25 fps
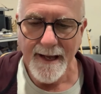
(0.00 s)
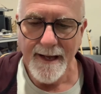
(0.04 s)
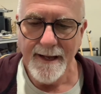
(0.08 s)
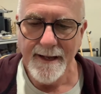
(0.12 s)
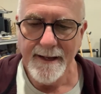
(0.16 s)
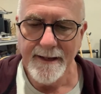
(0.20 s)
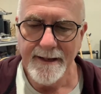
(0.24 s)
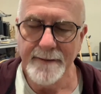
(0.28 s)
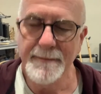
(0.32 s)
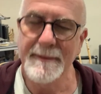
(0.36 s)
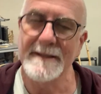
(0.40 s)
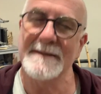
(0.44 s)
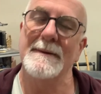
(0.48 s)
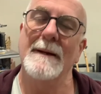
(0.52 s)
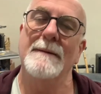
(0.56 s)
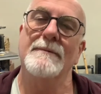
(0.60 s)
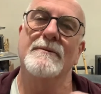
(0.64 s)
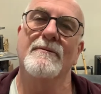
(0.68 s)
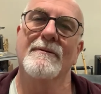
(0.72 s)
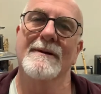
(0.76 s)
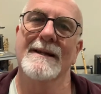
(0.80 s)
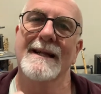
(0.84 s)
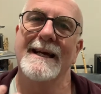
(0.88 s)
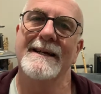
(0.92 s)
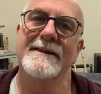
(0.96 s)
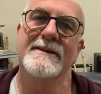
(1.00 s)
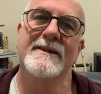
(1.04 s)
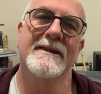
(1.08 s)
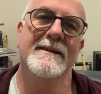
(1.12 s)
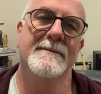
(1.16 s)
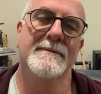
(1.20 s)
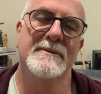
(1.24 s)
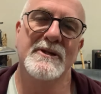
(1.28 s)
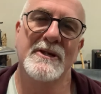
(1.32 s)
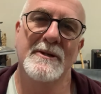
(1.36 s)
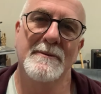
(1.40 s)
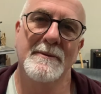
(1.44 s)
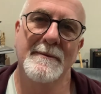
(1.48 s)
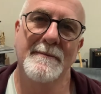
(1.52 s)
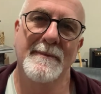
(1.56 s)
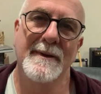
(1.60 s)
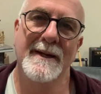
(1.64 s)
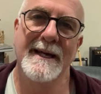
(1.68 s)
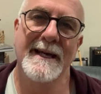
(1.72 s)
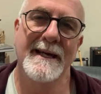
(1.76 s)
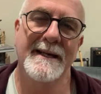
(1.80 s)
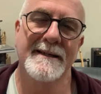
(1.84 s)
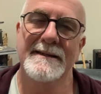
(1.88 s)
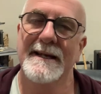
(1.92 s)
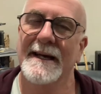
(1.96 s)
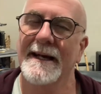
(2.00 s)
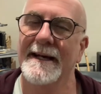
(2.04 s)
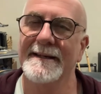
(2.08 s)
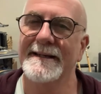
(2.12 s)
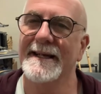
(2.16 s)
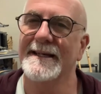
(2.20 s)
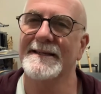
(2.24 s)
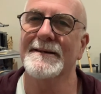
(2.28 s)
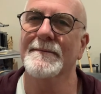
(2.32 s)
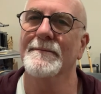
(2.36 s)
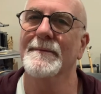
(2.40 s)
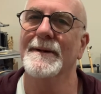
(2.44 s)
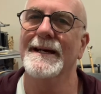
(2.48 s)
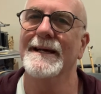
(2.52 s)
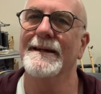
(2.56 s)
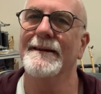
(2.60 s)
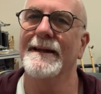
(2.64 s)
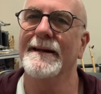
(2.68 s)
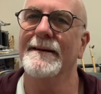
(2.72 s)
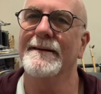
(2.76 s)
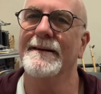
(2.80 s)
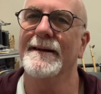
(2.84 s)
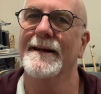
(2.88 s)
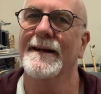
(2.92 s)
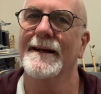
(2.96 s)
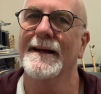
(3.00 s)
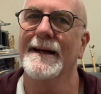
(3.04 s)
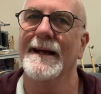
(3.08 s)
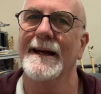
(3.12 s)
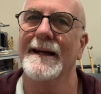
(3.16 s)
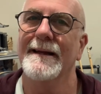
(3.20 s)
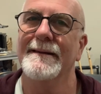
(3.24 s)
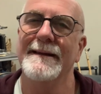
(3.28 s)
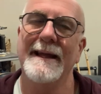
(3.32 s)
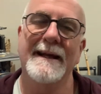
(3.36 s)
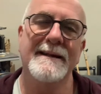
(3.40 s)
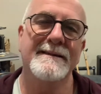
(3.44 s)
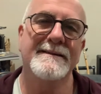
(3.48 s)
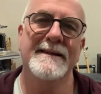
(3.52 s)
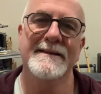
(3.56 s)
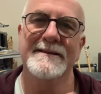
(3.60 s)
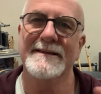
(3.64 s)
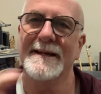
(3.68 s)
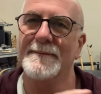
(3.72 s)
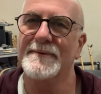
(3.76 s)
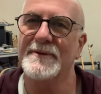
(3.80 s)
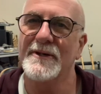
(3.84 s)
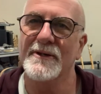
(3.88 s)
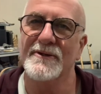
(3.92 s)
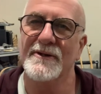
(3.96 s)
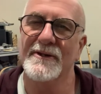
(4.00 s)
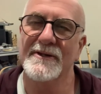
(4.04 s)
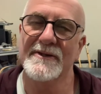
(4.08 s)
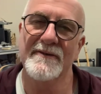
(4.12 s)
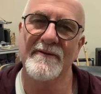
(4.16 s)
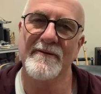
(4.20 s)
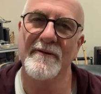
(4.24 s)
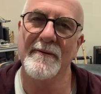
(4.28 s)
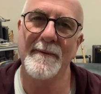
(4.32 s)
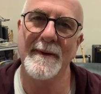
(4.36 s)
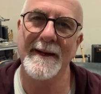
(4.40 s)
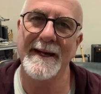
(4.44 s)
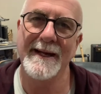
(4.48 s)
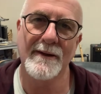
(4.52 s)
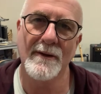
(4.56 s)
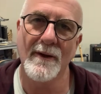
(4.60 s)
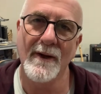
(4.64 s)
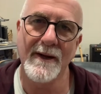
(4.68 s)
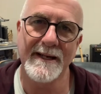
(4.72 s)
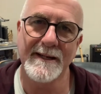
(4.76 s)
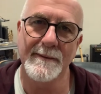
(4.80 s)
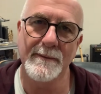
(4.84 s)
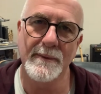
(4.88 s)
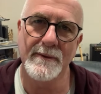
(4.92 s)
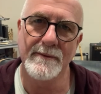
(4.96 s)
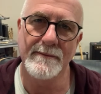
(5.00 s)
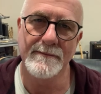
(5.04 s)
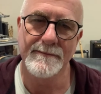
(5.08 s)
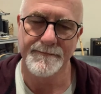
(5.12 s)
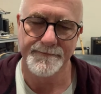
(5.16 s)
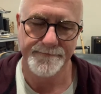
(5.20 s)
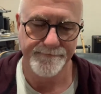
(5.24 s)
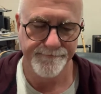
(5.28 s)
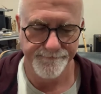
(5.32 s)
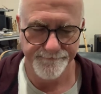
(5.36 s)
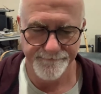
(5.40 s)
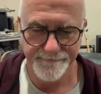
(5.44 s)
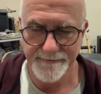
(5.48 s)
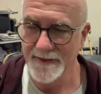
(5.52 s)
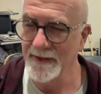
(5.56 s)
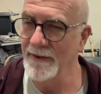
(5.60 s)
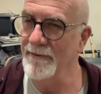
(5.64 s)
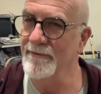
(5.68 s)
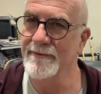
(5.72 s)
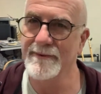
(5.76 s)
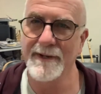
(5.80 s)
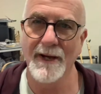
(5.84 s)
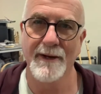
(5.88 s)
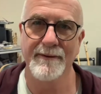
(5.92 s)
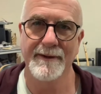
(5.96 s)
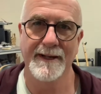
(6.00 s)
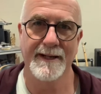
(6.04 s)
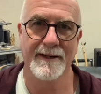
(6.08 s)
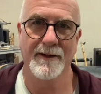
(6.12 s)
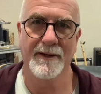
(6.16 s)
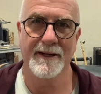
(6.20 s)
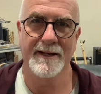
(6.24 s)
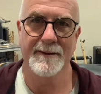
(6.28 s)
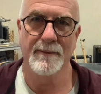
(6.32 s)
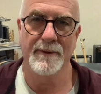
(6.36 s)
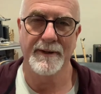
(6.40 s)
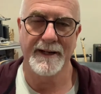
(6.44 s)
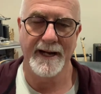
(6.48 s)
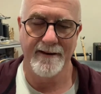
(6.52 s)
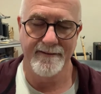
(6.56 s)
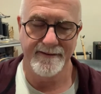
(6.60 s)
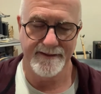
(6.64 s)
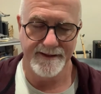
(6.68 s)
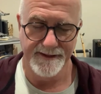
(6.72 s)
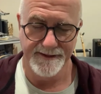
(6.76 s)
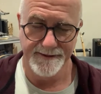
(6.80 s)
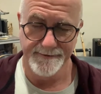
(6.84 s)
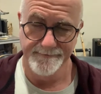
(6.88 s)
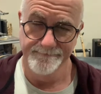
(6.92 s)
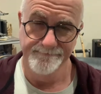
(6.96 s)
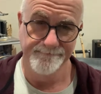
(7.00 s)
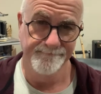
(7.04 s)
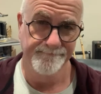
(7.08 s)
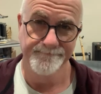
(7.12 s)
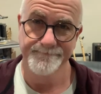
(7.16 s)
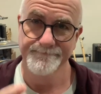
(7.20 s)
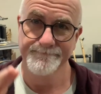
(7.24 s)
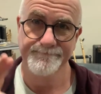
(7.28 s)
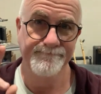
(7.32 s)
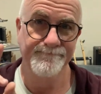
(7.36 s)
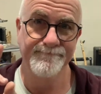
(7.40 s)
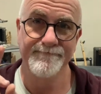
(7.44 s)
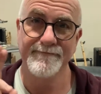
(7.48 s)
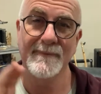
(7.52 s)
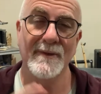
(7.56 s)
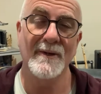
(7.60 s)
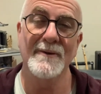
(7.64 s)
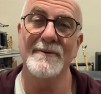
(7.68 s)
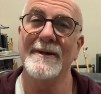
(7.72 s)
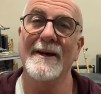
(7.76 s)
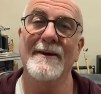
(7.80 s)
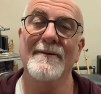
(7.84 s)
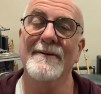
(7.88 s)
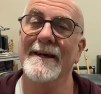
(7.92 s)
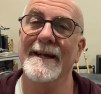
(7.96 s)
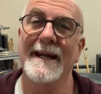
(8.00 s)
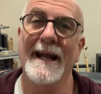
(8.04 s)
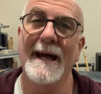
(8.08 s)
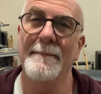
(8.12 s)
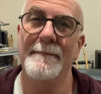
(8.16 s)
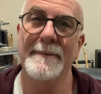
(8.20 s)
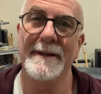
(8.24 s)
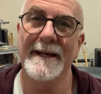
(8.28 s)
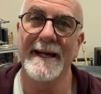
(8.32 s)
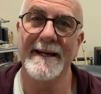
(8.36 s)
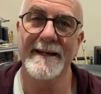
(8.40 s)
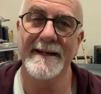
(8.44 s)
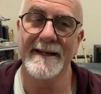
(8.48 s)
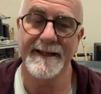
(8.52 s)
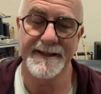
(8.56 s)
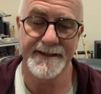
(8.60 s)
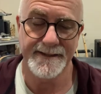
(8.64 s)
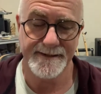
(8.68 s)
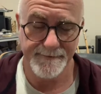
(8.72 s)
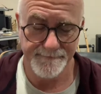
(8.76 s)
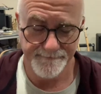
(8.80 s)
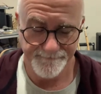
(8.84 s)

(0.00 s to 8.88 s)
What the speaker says: You must be able to relate to them as human beings. It doesn't mean that that's a substitution for being likable. You don't need likable characters. You don't need happy endings.